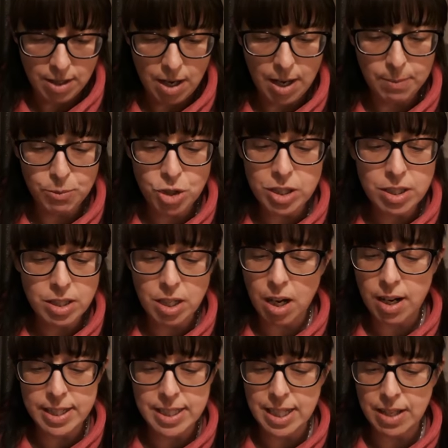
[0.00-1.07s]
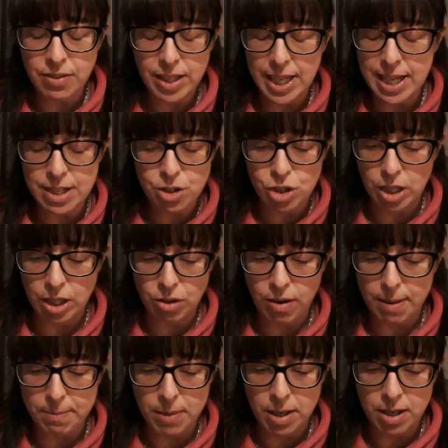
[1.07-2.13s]
I'm just tidying the kitchen,
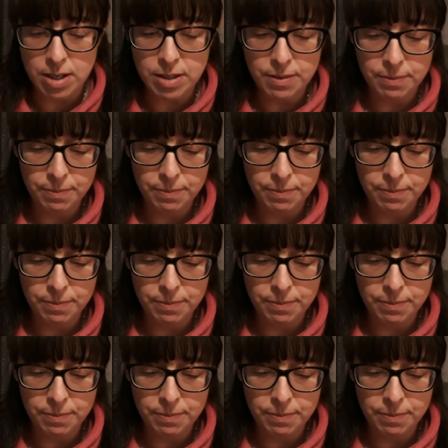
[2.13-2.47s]
Grandma.